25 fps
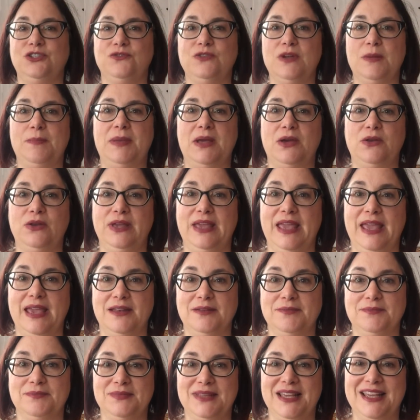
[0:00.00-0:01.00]
to rip out
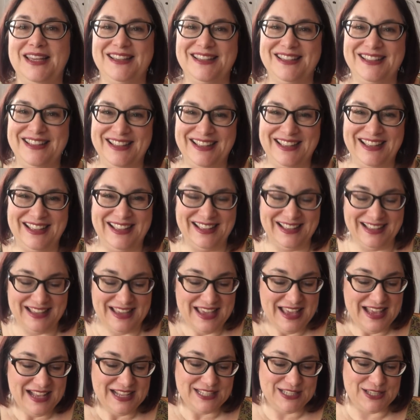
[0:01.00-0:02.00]
again.
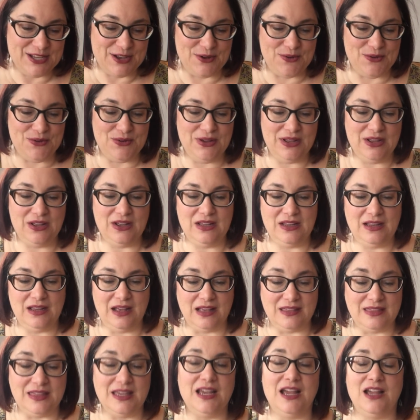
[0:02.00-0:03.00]
So
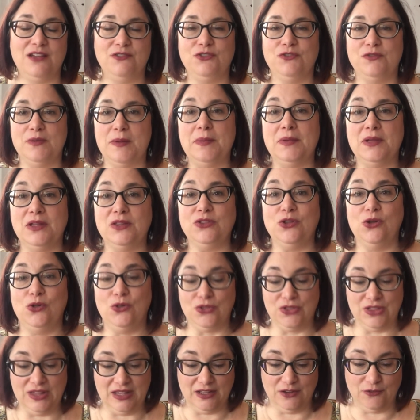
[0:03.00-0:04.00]
I think I have to rip out the
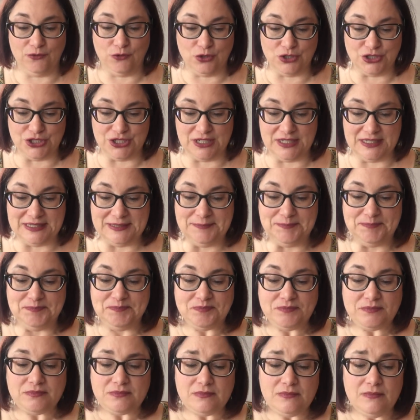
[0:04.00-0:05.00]
whole thing, unfortunately.
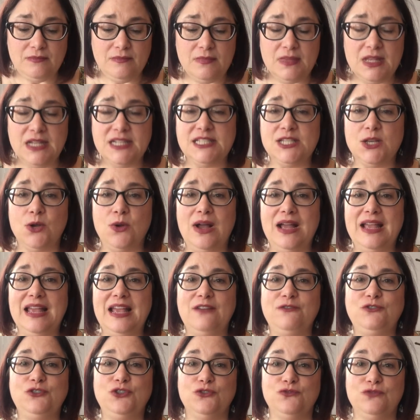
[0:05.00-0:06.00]
So I
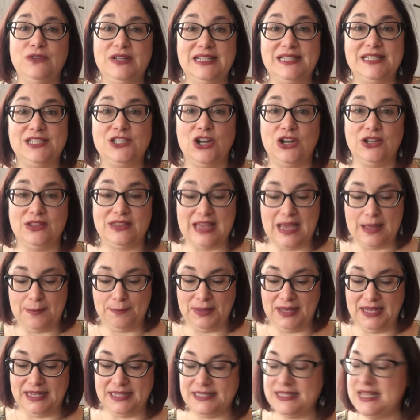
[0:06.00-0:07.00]
have to restart that
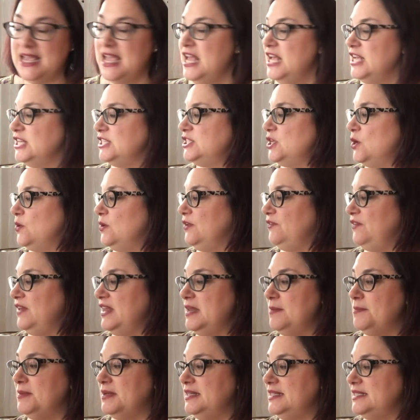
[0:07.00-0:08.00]
piece. So if
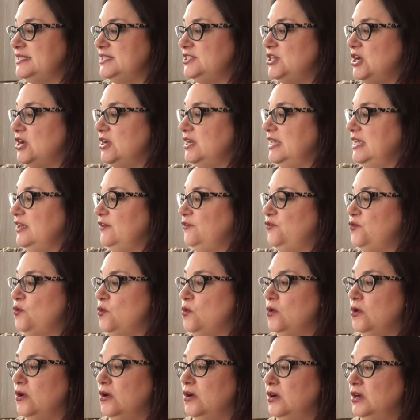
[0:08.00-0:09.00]
anybody's starting
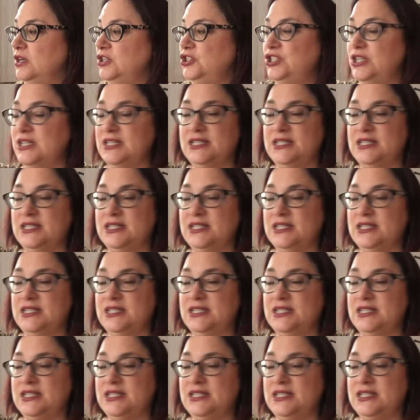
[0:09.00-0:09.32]
or